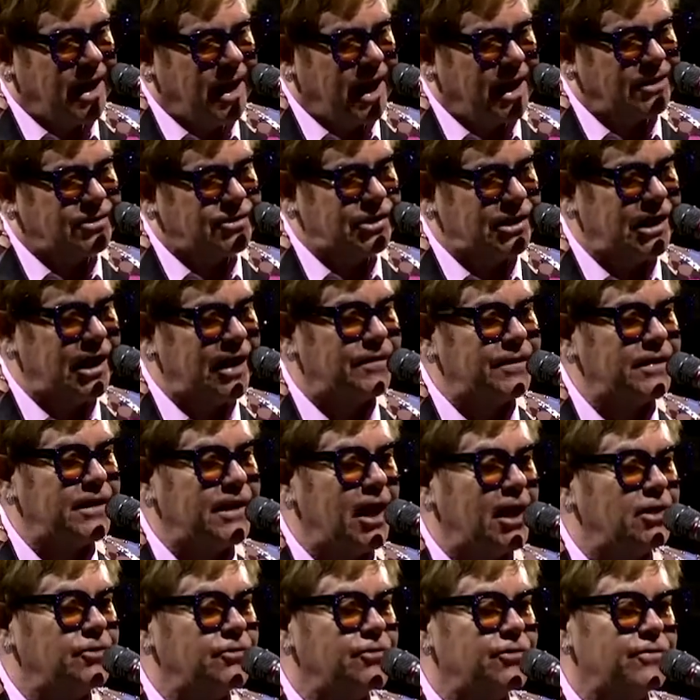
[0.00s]
And she led the
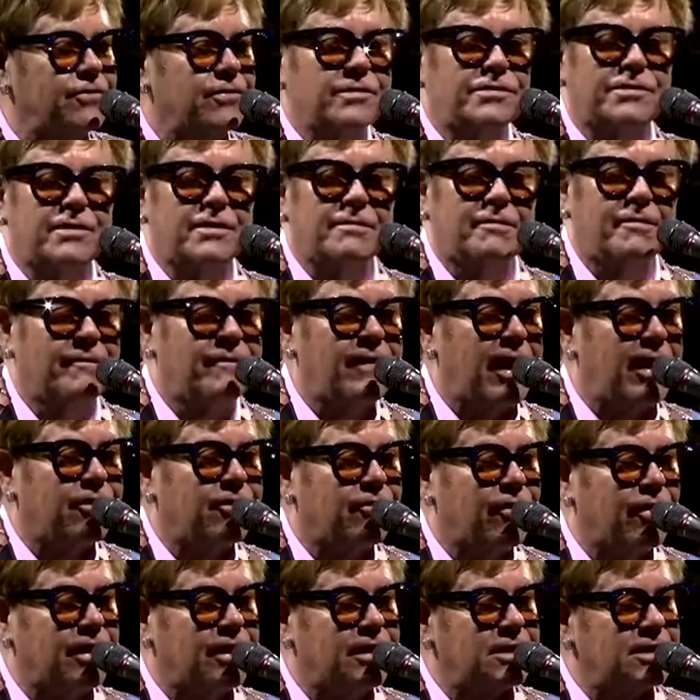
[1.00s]
country through some of our
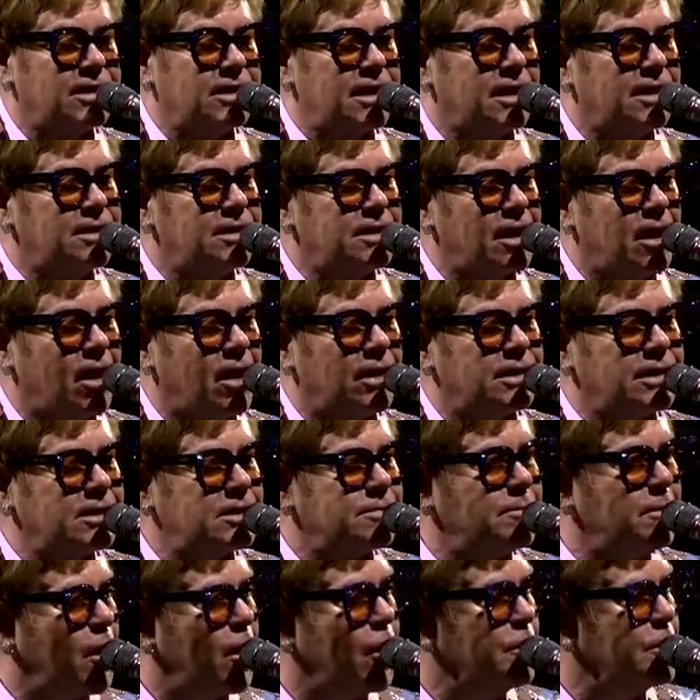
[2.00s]
greatest and
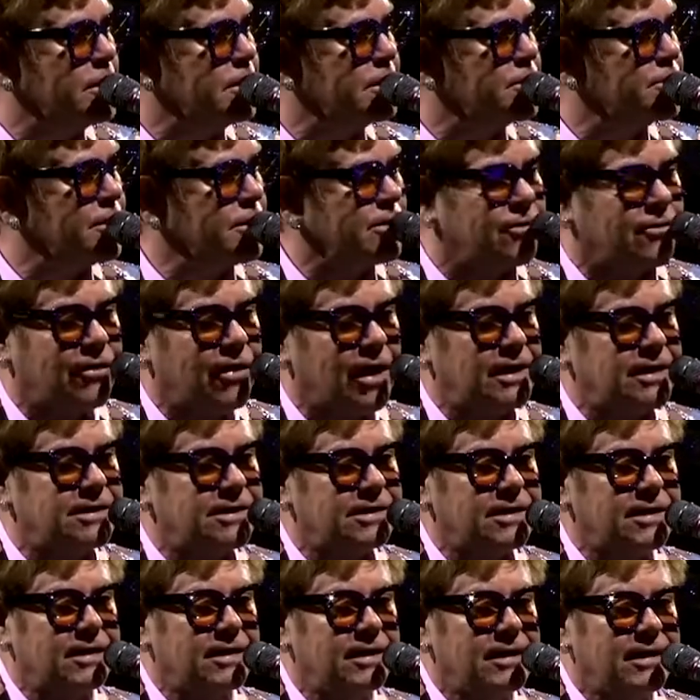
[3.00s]
darkest moments with
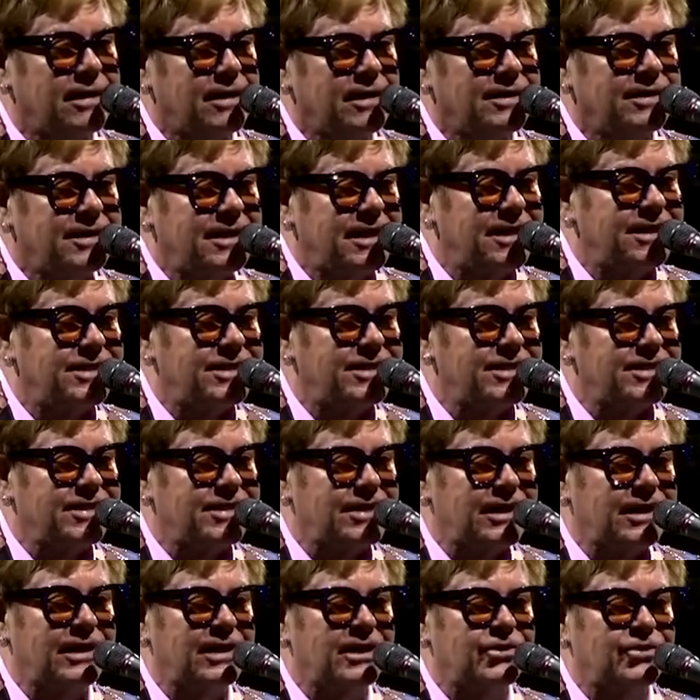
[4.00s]
grace,
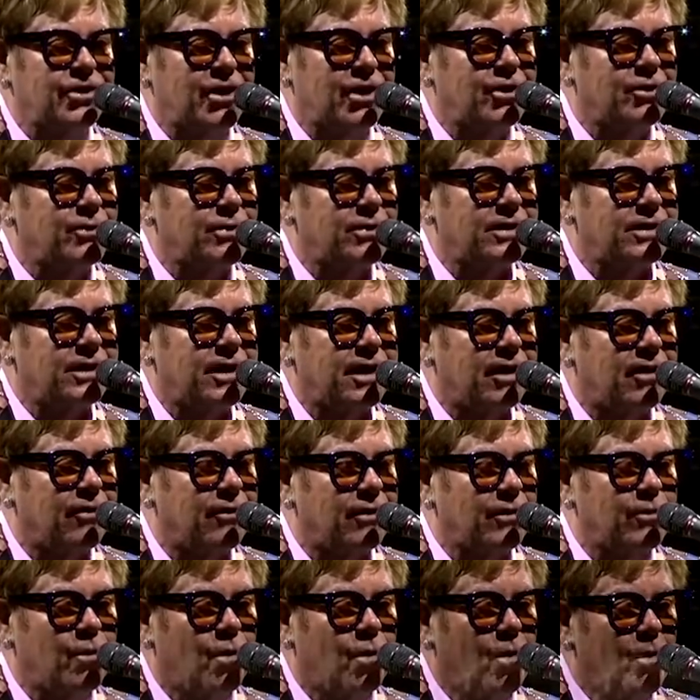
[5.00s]
decency, and a genuine
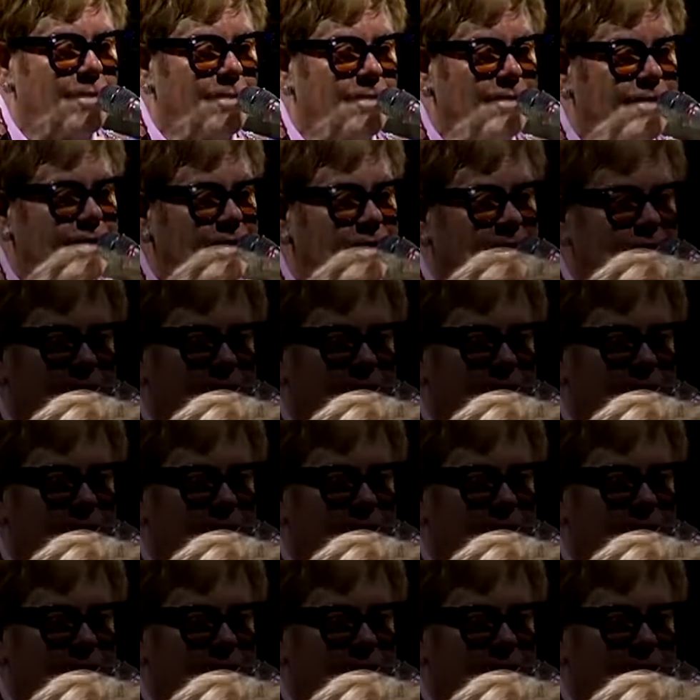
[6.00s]
caring warmth.